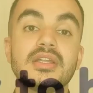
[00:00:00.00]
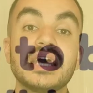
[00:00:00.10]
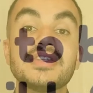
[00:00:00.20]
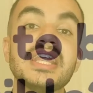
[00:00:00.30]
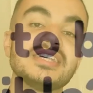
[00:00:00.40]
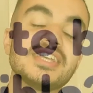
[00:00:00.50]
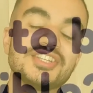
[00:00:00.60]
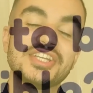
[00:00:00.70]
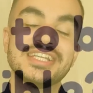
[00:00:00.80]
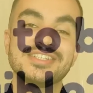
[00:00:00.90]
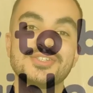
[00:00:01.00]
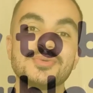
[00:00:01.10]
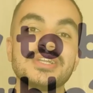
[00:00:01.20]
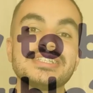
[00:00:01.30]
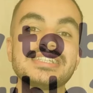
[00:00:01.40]
Now, the next section is to
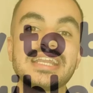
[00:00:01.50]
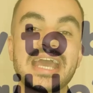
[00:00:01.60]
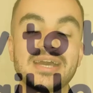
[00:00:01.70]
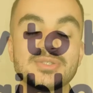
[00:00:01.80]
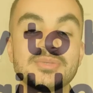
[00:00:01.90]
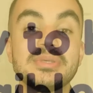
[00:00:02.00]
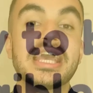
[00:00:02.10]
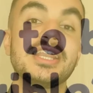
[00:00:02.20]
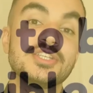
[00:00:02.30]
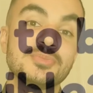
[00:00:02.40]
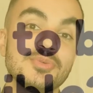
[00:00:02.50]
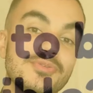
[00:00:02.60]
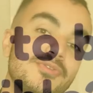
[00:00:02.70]
understand how to be eligible